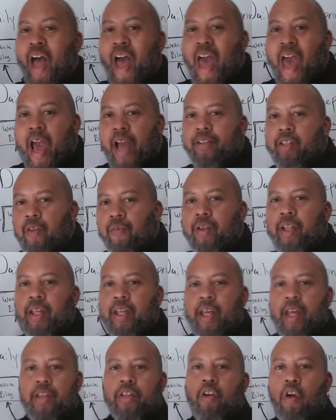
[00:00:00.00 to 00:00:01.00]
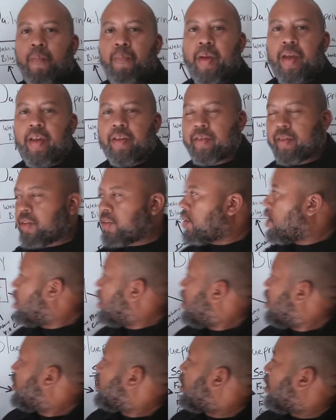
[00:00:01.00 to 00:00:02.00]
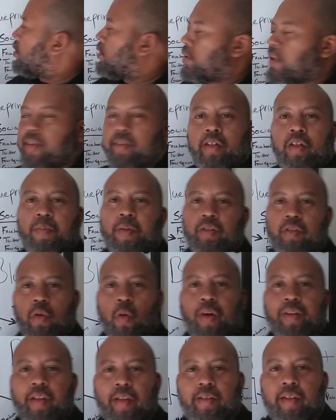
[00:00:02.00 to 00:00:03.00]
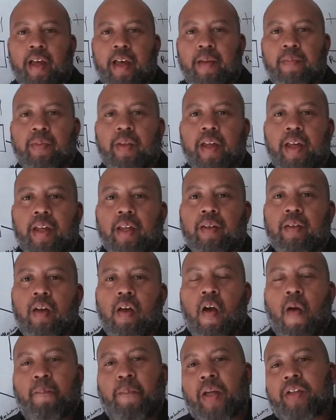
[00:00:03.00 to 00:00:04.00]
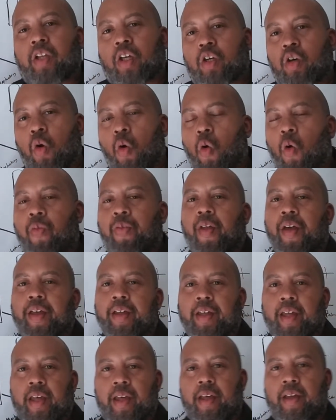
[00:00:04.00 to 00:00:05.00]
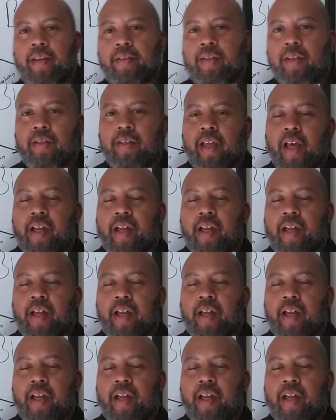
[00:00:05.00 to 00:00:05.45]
actively in your business, your system is doing the same thing. But the cool thing is